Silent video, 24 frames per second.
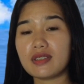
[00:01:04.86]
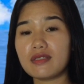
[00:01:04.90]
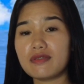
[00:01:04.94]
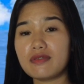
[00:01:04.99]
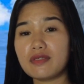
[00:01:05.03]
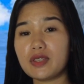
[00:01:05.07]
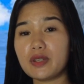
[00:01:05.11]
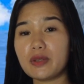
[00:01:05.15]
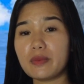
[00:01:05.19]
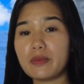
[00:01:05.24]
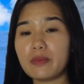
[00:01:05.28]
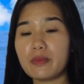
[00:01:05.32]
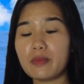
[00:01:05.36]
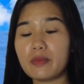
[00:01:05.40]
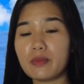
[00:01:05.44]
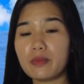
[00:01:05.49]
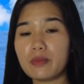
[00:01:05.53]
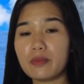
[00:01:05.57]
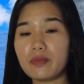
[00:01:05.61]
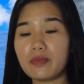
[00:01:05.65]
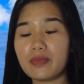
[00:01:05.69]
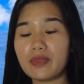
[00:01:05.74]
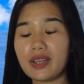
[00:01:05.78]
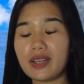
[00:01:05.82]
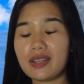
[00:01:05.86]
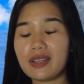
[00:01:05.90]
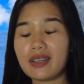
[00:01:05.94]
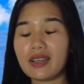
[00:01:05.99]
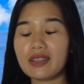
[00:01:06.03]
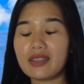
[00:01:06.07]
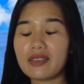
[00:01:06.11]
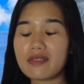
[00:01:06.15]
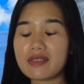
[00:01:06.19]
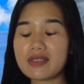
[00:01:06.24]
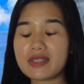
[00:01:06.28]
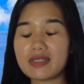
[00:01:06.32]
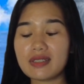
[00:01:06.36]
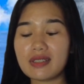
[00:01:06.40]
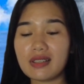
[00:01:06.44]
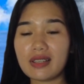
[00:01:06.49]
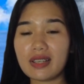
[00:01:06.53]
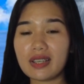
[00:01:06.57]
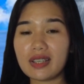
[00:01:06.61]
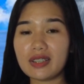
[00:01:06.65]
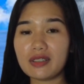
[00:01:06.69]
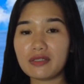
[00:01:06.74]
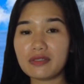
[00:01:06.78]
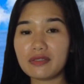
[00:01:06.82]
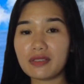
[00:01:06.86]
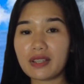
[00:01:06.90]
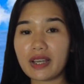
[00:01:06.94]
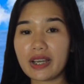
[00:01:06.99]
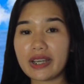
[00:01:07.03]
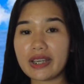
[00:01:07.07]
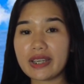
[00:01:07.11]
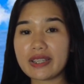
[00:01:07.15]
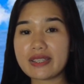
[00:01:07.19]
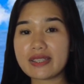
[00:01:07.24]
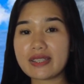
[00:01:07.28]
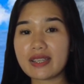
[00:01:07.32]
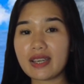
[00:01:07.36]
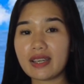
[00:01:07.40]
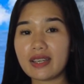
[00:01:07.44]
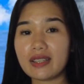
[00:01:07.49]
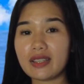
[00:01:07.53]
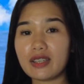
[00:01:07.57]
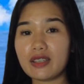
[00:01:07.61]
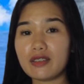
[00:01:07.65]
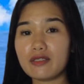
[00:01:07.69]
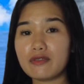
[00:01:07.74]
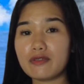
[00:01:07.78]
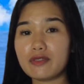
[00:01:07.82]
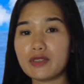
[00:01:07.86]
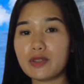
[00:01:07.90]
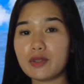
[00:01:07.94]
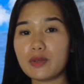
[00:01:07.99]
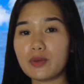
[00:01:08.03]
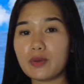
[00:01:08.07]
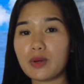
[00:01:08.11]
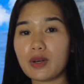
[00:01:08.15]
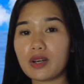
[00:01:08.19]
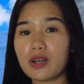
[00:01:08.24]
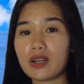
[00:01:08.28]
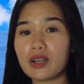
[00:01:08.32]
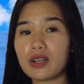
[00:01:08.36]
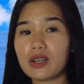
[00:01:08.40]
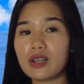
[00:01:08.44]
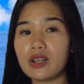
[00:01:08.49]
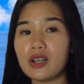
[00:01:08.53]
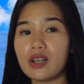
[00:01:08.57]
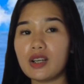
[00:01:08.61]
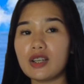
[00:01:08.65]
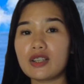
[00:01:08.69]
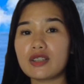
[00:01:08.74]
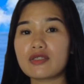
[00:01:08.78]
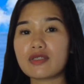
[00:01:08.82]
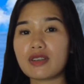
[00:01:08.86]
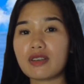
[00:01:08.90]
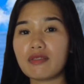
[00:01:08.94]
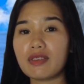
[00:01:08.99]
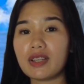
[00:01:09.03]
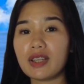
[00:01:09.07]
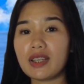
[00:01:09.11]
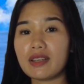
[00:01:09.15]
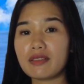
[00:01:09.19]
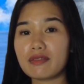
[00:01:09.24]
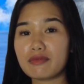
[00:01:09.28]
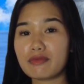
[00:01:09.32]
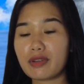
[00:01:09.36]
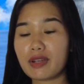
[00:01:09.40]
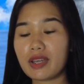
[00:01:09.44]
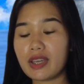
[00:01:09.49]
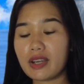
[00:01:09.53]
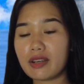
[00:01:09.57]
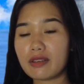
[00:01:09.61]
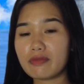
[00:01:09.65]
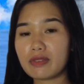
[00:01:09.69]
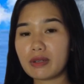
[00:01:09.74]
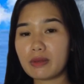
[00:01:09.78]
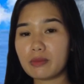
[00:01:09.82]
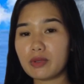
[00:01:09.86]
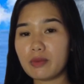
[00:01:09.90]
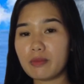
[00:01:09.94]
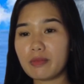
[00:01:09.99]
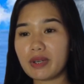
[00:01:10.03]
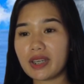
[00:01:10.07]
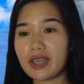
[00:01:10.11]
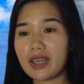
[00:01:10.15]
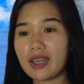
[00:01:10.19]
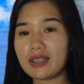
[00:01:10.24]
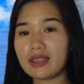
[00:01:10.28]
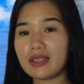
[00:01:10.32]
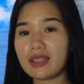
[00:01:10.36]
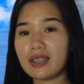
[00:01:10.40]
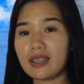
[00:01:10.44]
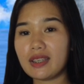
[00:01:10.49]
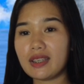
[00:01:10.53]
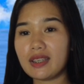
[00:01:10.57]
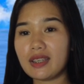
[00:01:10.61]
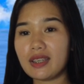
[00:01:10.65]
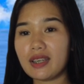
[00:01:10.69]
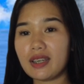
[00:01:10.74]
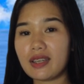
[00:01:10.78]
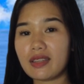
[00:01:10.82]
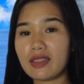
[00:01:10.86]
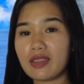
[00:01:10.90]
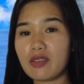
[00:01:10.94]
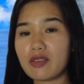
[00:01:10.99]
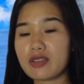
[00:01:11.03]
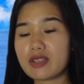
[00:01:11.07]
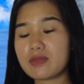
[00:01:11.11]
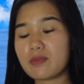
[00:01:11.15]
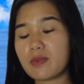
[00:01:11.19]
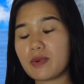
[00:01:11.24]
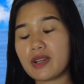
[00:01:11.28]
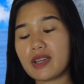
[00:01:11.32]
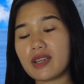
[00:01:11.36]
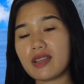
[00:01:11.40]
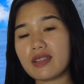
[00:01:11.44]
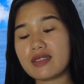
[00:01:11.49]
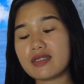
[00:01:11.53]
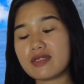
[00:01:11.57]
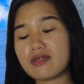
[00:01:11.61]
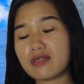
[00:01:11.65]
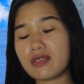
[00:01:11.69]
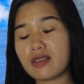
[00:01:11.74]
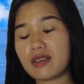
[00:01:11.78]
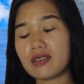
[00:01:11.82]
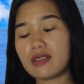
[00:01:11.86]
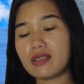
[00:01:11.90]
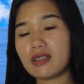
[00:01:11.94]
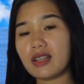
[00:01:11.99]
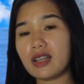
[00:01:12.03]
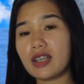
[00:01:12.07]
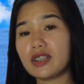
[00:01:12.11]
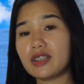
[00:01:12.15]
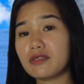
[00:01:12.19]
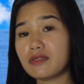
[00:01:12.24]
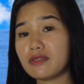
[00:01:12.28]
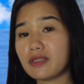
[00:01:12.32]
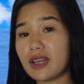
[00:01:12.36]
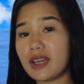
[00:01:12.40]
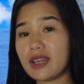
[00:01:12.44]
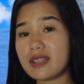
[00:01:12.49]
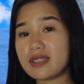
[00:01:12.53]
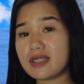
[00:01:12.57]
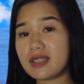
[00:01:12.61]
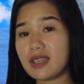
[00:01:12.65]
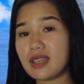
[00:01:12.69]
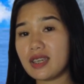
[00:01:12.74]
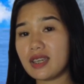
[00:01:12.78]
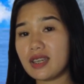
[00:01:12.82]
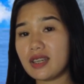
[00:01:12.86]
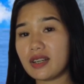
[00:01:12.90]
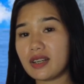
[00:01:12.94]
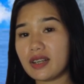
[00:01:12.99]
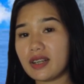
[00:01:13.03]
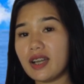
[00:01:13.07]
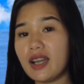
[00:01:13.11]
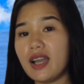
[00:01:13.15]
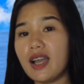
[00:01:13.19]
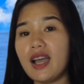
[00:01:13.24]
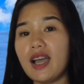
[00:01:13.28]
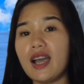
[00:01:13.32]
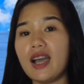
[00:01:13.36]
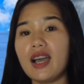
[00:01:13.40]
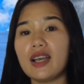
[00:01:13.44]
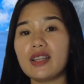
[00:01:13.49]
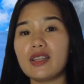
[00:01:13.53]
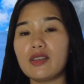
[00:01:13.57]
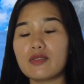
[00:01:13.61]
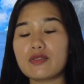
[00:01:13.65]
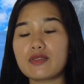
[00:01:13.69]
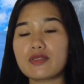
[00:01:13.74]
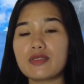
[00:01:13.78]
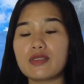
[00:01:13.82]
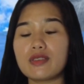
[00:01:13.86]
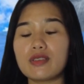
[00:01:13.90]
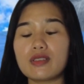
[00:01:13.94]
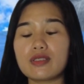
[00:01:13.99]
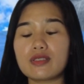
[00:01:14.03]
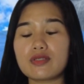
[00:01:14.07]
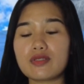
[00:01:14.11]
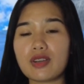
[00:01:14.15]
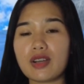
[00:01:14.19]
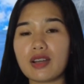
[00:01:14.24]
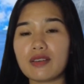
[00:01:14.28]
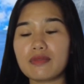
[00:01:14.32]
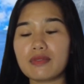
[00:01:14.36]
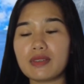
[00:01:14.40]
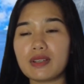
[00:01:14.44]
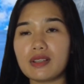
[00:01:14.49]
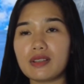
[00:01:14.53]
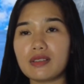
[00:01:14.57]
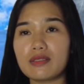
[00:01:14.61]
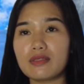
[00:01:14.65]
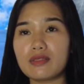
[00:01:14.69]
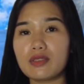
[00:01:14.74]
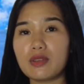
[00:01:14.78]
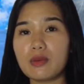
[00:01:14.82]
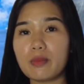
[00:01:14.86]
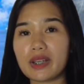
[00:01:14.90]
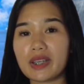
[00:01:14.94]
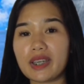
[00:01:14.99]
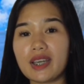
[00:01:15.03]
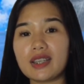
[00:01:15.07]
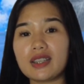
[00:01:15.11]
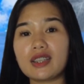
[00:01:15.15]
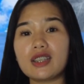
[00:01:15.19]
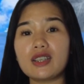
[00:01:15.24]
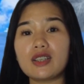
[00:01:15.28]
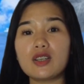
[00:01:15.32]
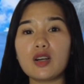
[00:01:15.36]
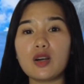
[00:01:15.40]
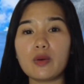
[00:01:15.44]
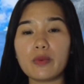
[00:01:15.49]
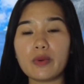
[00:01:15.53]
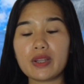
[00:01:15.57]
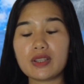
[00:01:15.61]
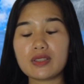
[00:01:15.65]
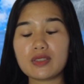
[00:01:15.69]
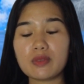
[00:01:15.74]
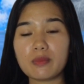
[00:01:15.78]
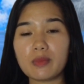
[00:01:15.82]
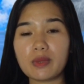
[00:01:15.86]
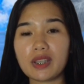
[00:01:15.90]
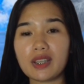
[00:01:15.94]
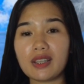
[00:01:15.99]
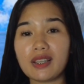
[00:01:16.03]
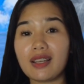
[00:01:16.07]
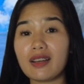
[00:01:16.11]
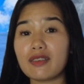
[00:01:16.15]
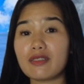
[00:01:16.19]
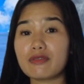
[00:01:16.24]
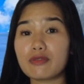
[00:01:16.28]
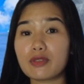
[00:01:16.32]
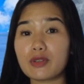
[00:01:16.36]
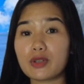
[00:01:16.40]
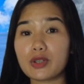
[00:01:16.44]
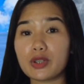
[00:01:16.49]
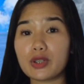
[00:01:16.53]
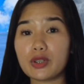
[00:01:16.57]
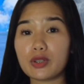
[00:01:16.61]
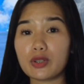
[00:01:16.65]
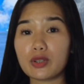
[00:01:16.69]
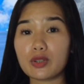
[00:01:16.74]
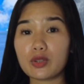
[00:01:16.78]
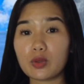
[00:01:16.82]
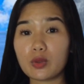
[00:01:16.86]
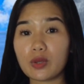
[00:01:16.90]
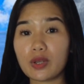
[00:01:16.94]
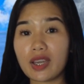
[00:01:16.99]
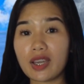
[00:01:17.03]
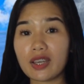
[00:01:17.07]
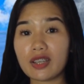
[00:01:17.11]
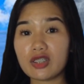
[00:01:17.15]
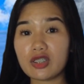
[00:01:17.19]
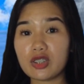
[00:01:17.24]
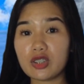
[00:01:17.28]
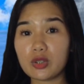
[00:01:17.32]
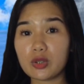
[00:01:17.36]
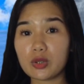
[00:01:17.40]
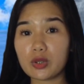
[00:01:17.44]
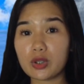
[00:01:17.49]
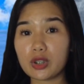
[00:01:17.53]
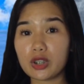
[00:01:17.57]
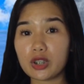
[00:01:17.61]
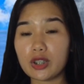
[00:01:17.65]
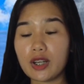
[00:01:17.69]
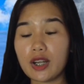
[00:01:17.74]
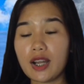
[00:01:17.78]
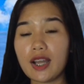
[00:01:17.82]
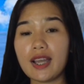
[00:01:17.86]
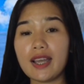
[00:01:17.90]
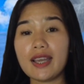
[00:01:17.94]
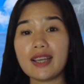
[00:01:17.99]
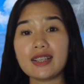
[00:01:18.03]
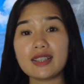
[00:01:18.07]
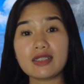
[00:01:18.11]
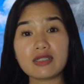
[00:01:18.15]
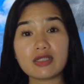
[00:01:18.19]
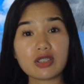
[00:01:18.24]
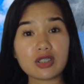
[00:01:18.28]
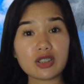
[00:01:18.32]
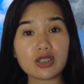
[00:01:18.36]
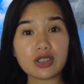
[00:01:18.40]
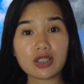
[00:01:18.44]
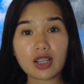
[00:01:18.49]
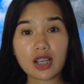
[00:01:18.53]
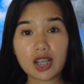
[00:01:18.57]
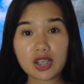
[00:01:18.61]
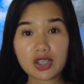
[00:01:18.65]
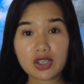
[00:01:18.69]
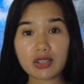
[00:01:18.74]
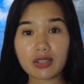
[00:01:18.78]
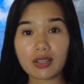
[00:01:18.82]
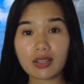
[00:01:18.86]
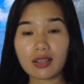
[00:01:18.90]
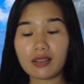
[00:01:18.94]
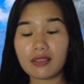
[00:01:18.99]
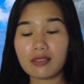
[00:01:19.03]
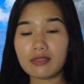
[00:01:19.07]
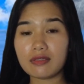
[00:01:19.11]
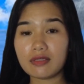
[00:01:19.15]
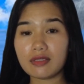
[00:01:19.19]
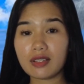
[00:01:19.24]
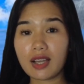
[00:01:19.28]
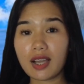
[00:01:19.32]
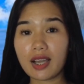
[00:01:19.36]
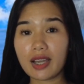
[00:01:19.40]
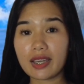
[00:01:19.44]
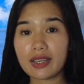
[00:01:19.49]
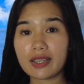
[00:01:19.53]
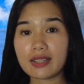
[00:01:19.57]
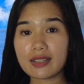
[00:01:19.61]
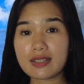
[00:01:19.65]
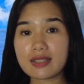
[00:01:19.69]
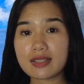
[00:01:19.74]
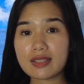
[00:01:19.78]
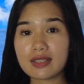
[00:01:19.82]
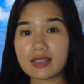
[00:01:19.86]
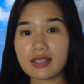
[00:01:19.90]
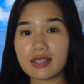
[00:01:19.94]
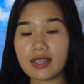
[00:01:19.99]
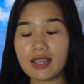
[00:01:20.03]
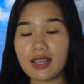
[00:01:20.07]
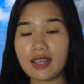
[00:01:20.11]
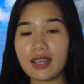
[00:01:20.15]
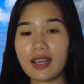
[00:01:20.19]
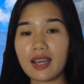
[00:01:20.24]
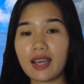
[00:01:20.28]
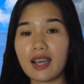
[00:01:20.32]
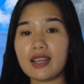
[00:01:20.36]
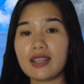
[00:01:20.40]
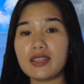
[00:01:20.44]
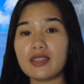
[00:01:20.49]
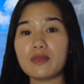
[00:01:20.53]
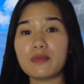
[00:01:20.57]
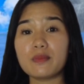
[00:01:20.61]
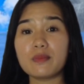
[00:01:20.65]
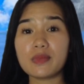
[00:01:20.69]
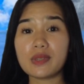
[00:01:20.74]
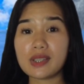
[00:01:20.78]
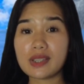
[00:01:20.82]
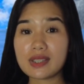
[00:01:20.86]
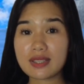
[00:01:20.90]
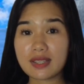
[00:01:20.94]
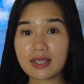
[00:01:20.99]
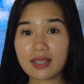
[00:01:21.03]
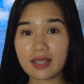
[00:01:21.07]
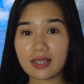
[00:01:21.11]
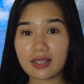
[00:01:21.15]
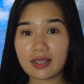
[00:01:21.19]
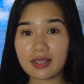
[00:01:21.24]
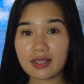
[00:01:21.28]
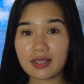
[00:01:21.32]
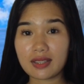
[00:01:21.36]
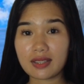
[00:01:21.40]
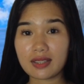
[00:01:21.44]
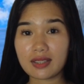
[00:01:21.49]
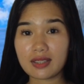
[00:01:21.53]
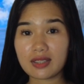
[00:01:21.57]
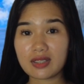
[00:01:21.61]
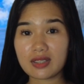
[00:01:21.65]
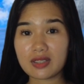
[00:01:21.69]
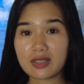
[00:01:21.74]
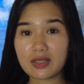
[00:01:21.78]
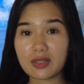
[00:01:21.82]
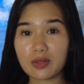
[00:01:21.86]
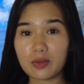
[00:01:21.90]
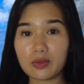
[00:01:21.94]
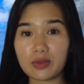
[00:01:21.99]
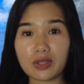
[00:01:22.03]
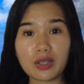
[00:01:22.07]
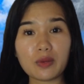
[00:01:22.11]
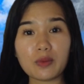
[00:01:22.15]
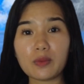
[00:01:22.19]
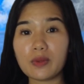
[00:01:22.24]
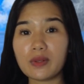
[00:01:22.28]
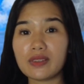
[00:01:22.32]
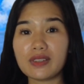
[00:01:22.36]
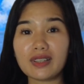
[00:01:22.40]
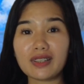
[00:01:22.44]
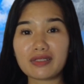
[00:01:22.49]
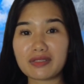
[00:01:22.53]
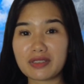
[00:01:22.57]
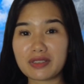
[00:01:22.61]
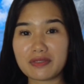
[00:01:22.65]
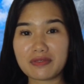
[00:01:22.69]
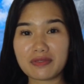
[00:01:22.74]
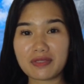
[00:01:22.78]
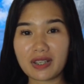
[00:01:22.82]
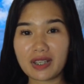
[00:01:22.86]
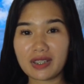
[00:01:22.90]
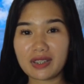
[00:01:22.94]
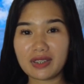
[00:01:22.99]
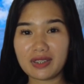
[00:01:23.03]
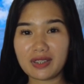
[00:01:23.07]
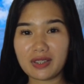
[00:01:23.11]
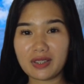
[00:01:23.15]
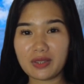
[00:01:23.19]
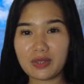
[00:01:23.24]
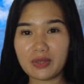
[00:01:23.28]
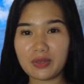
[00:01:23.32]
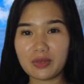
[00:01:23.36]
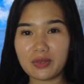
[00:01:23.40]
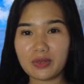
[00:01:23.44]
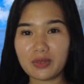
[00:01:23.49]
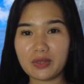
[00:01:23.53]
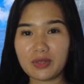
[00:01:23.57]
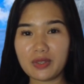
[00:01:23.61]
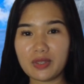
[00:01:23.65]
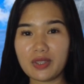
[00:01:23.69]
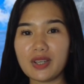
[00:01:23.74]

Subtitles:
if you there is delayed of flights, and if you are traveling here from Dumaguete and you experience delayed of flights here, and you travel Dumaguete going to Manila to get your international flights and you miss it, so they will not refund you.